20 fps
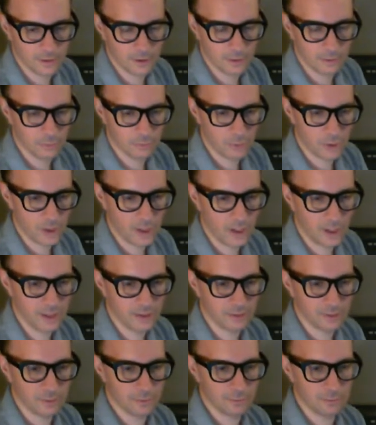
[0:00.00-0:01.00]
Right.
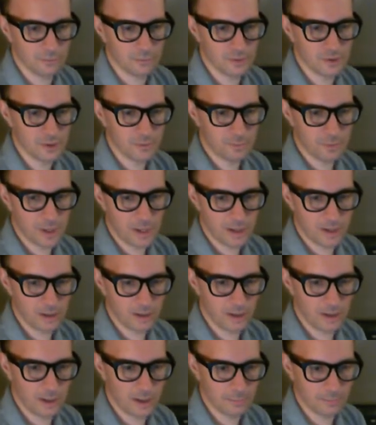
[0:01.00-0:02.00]
D-pad
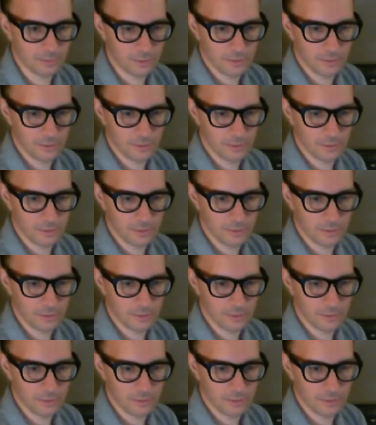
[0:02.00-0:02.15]
up.